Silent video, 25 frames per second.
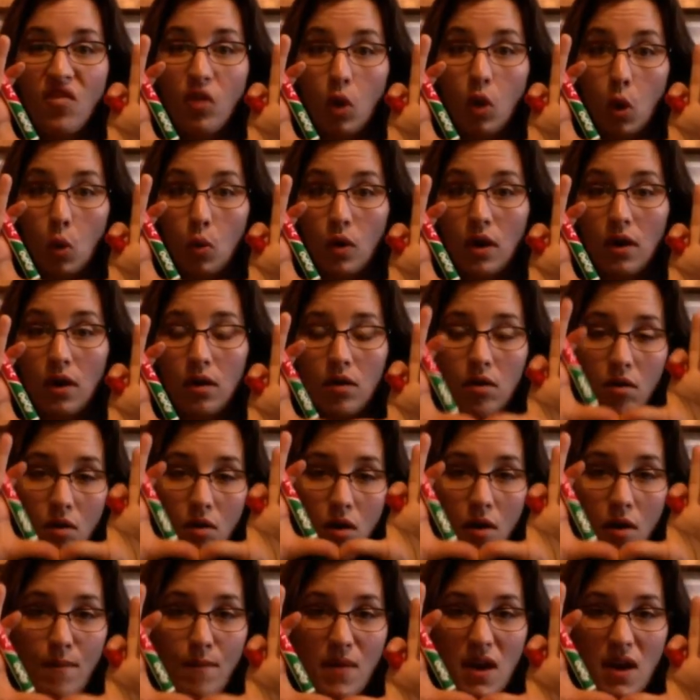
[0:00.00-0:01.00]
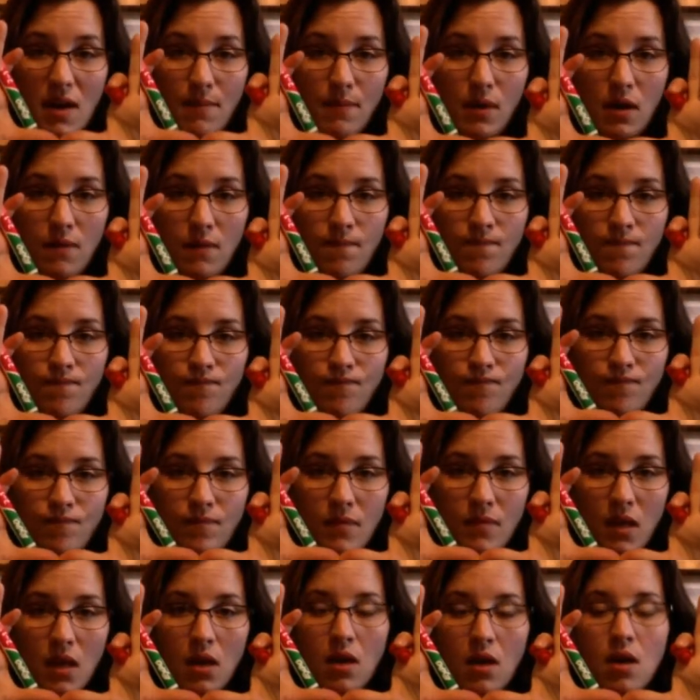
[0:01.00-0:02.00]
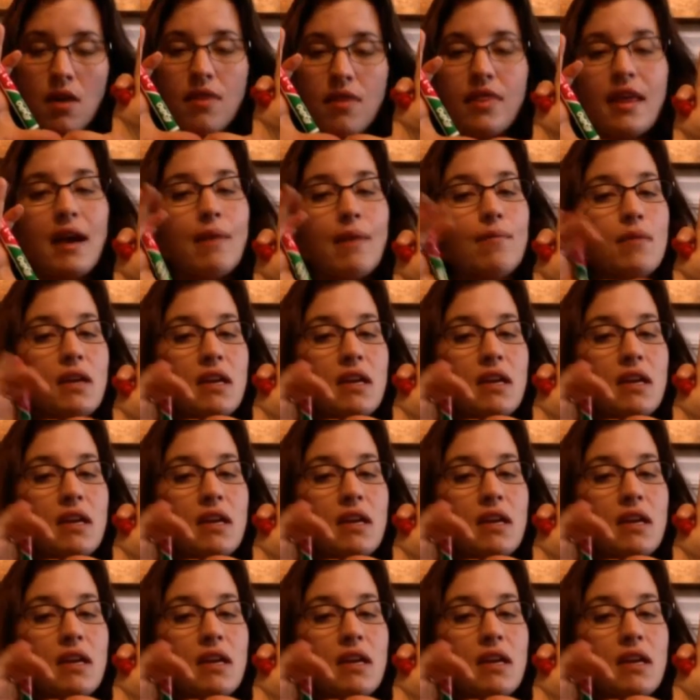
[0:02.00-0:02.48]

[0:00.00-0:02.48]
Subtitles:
floor, a minimum, that